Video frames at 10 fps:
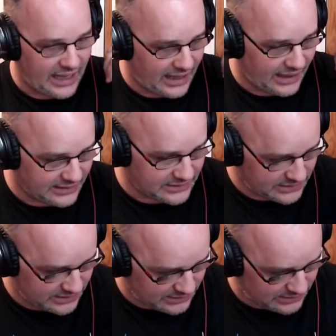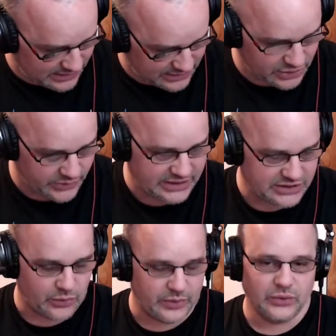And in doing
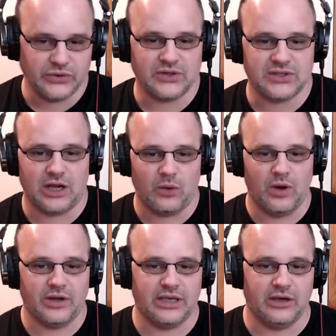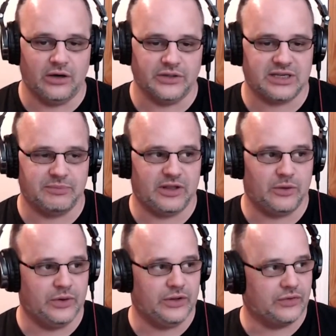so, we also start working on
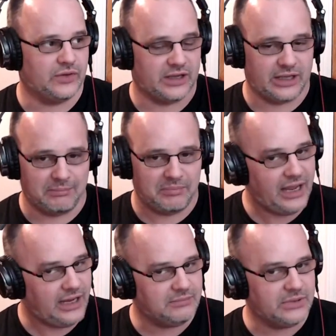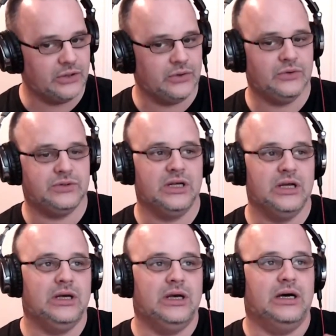something with a campaign mode.
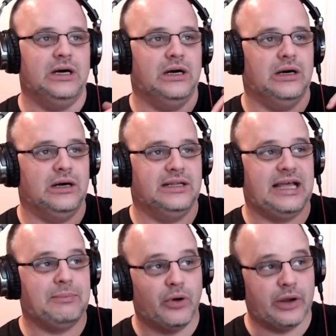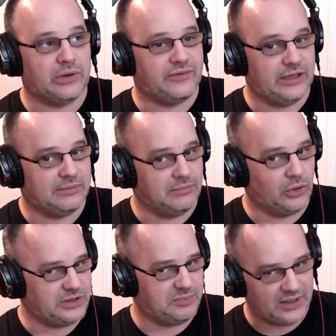At that point, we'll have hit
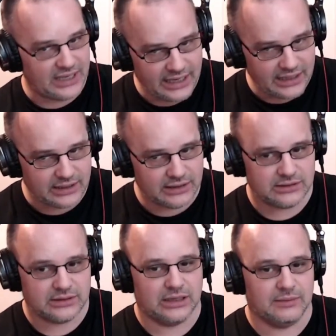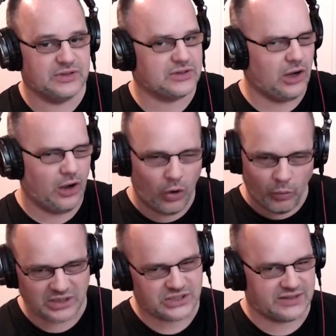multiplayer. There's a
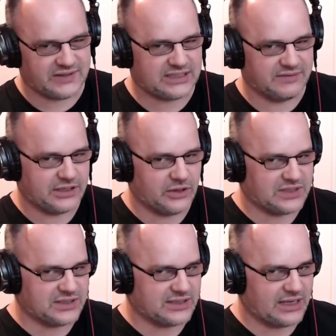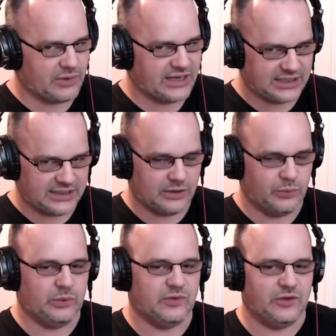whole bunch of other stuff that goes into that, right? Something that
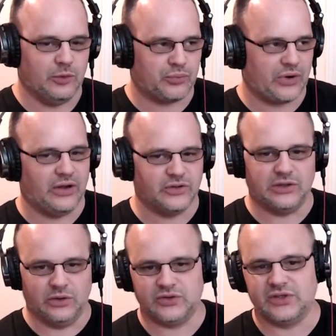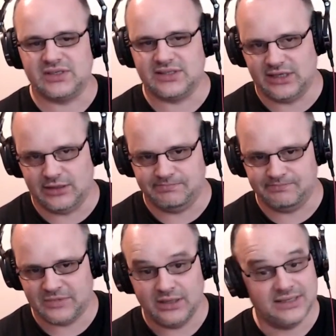we would feel proud to launch on Steam.
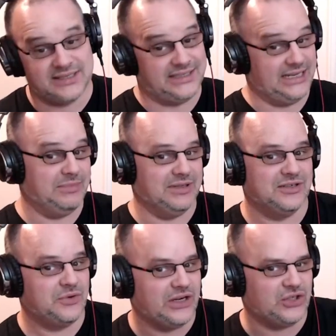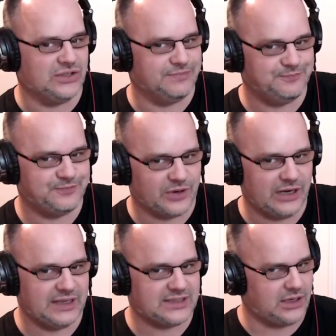Steam integration,
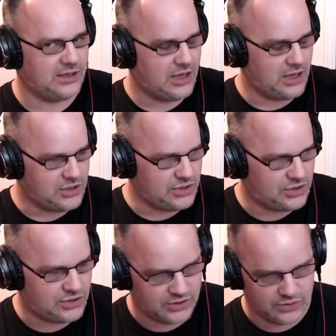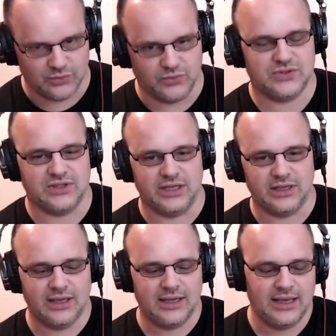right? That's a huge
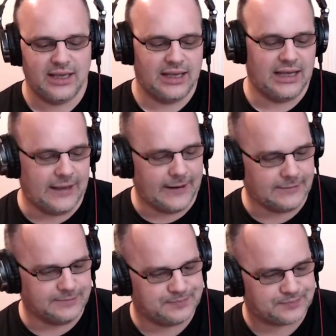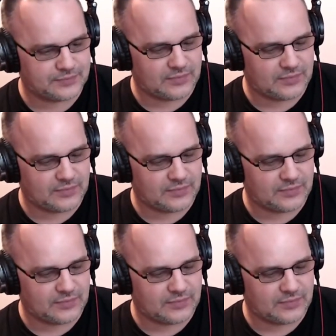thing.